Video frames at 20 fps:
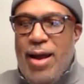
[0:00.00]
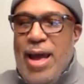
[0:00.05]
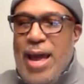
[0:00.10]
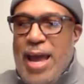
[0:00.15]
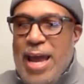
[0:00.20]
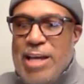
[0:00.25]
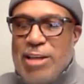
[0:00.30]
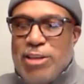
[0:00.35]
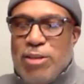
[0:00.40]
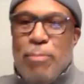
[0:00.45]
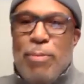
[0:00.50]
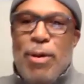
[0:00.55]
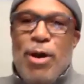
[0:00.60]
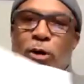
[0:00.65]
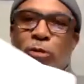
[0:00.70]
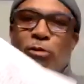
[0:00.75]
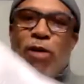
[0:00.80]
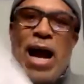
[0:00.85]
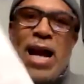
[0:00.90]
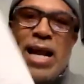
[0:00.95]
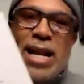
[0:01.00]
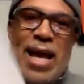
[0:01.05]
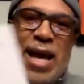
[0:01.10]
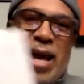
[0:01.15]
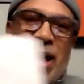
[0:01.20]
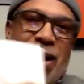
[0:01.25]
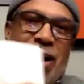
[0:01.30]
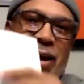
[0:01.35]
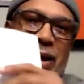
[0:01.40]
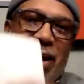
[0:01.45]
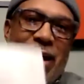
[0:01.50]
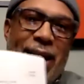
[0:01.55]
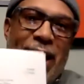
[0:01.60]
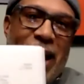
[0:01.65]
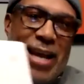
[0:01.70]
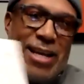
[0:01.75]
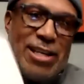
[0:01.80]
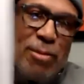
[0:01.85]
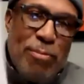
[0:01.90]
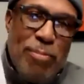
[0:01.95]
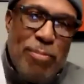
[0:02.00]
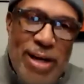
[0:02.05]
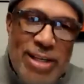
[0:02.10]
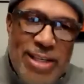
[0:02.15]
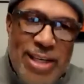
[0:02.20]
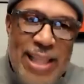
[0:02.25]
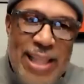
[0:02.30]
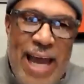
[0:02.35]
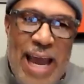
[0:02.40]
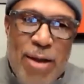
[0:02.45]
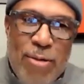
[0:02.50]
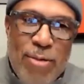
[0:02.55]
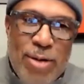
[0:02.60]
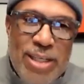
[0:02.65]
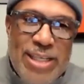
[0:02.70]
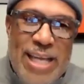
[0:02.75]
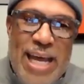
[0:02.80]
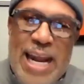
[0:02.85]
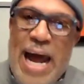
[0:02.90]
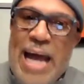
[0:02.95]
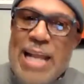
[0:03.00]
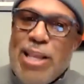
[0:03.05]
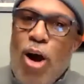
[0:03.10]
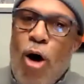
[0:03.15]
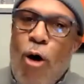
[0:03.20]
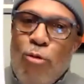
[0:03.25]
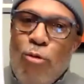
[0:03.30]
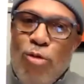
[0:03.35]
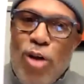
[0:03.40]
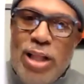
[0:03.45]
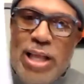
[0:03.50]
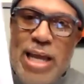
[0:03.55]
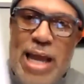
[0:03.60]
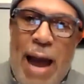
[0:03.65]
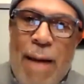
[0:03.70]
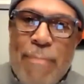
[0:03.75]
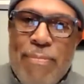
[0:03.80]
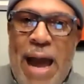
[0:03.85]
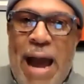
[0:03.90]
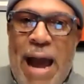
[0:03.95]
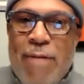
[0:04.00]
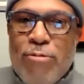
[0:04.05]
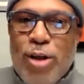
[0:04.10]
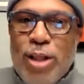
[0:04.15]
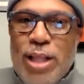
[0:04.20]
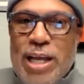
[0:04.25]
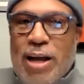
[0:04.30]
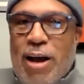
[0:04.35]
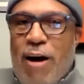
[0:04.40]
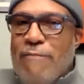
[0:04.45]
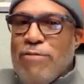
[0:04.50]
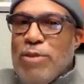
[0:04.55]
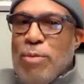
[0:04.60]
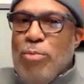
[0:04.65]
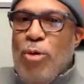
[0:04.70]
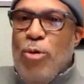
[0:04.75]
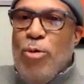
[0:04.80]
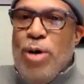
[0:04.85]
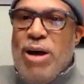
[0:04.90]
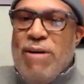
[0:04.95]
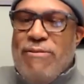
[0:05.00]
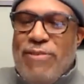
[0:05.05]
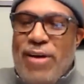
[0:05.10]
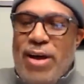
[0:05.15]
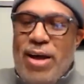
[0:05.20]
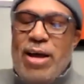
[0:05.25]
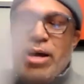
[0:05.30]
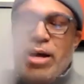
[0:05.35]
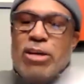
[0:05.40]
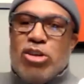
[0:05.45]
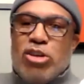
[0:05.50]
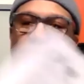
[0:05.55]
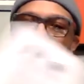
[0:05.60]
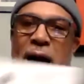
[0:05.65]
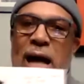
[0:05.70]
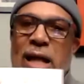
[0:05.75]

Here's a bill right here. It's a bunch of language that I'm not really comfortable with. So right.